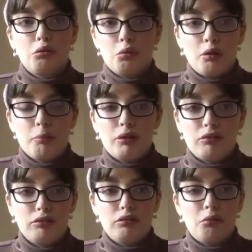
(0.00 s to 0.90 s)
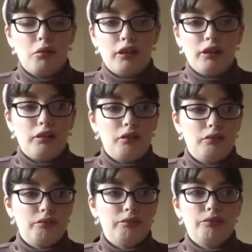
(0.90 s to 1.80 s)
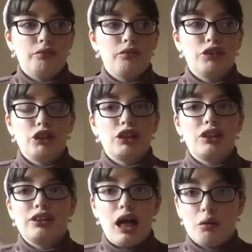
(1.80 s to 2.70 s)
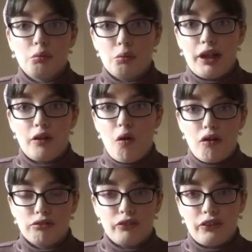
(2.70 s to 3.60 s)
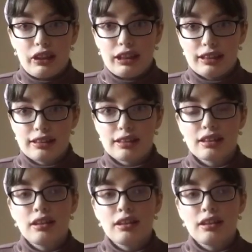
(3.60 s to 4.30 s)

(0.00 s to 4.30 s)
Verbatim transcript: criminal or just downright awful things